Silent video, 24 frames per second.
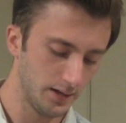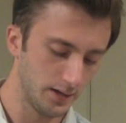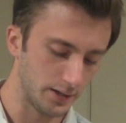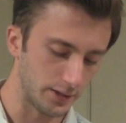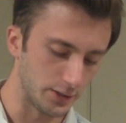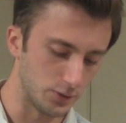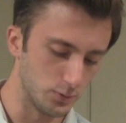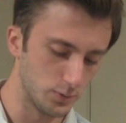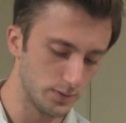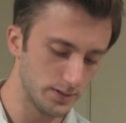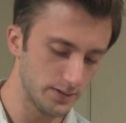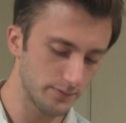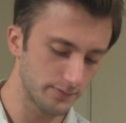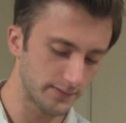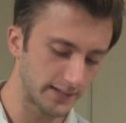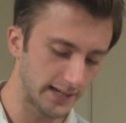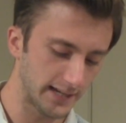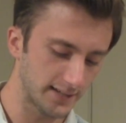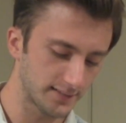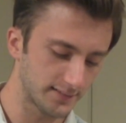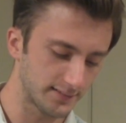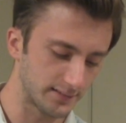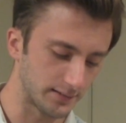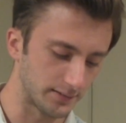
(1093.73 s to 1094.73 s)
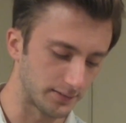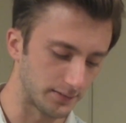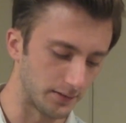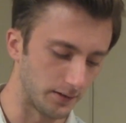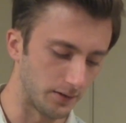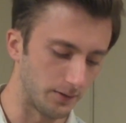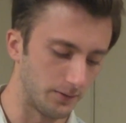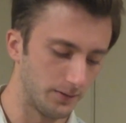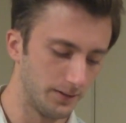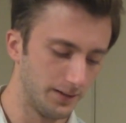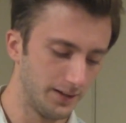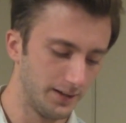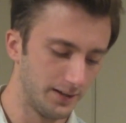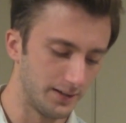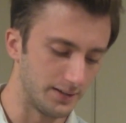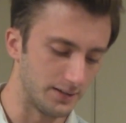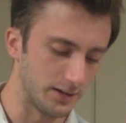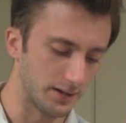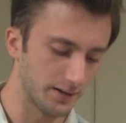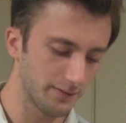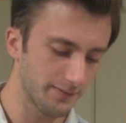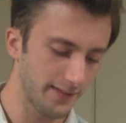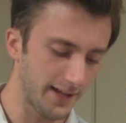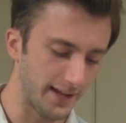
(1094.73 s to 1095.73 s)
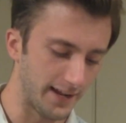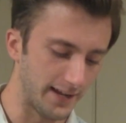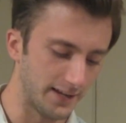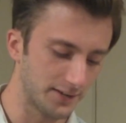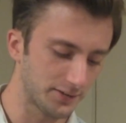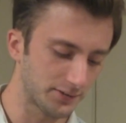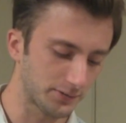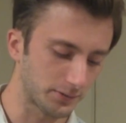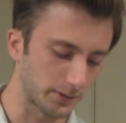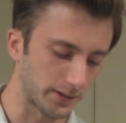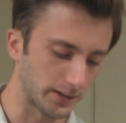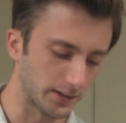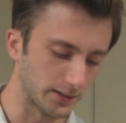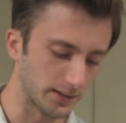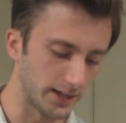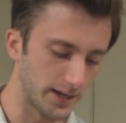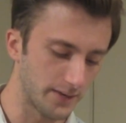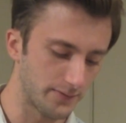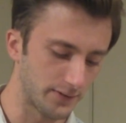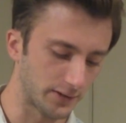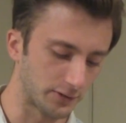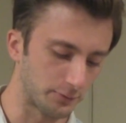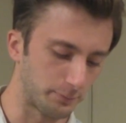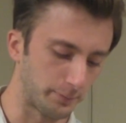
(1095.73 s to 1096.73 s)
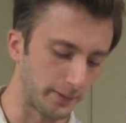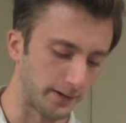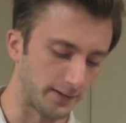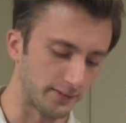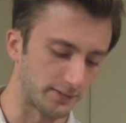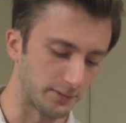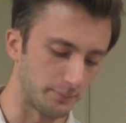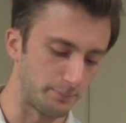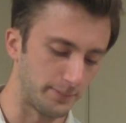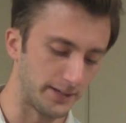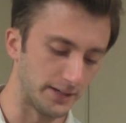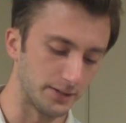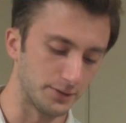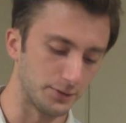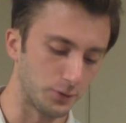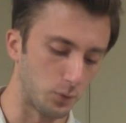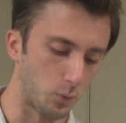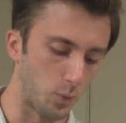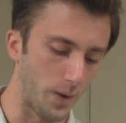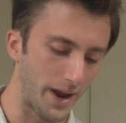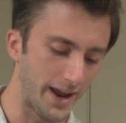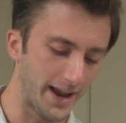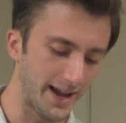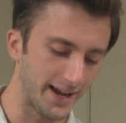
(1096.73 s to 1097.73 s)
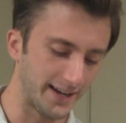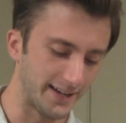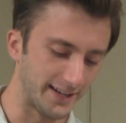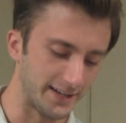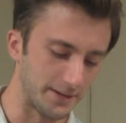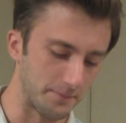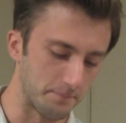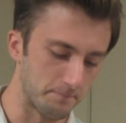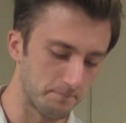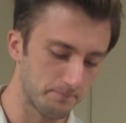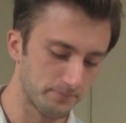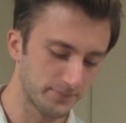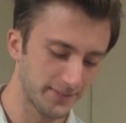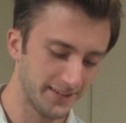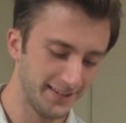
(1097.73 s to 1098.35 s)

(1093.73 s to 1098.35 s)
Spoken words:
You wouldn't have guessed it, though. None of that history or life experience appeared to weigh on him.